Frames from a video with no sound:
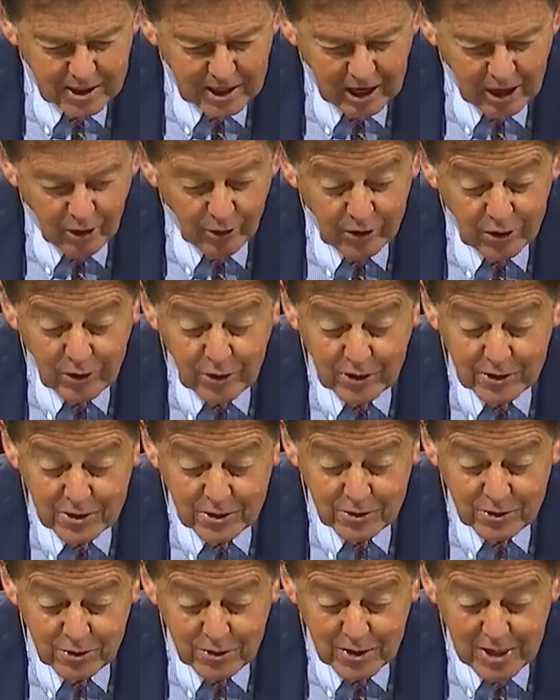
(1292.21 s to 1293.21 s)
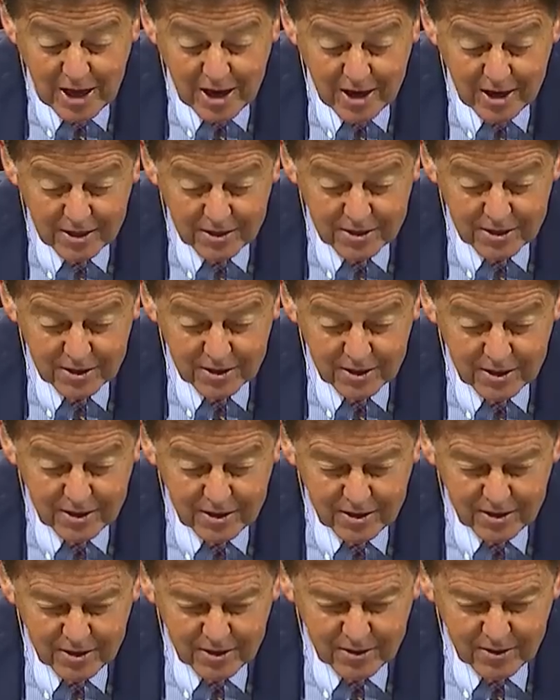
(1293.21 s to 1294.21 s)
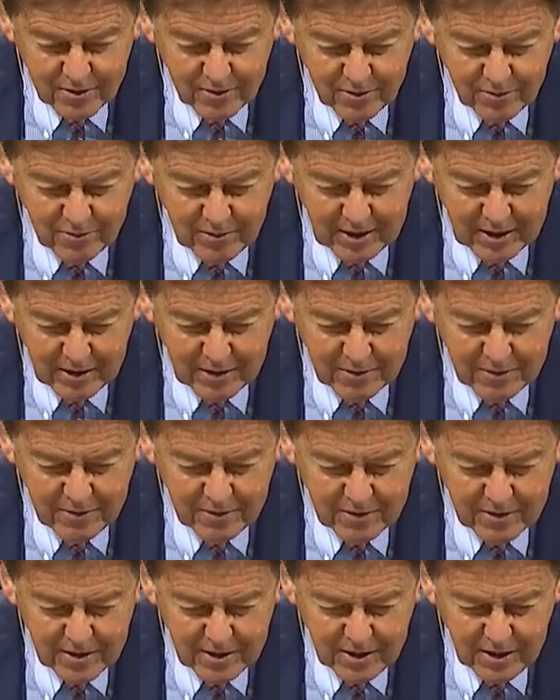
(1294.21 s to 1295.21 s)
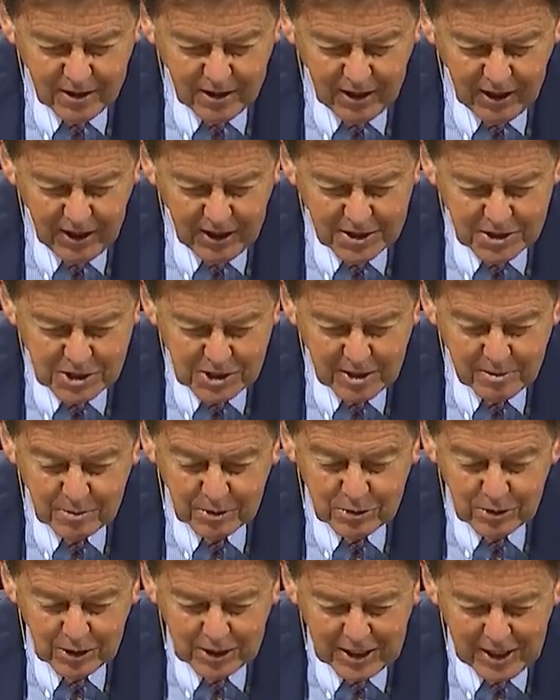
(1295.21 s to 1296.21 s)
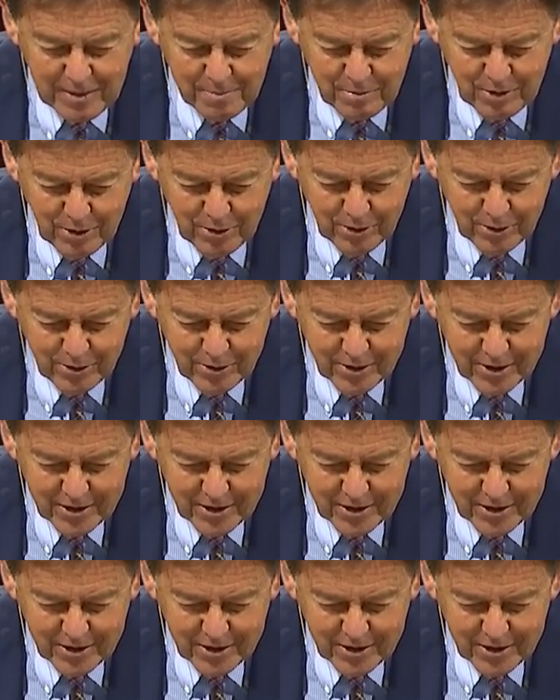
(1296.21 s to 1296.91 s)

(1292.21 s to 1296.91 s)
How are you going to do that? Well, He is able to keep you.